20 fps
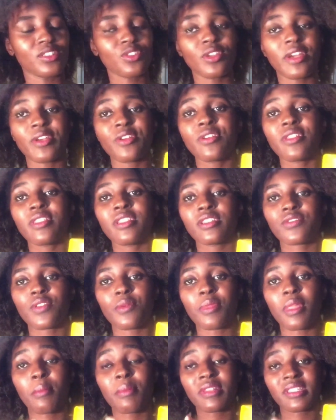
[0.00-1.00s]
So I got this
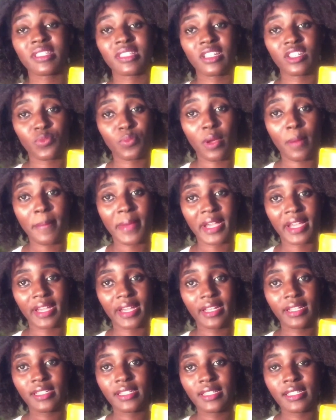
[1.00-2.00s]
from the Master
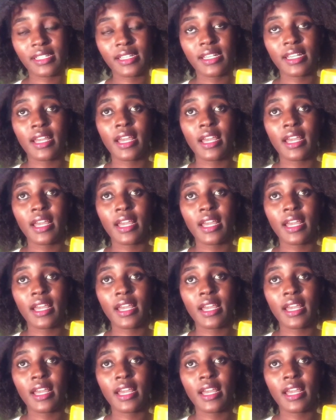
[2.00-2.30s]
Supermarket.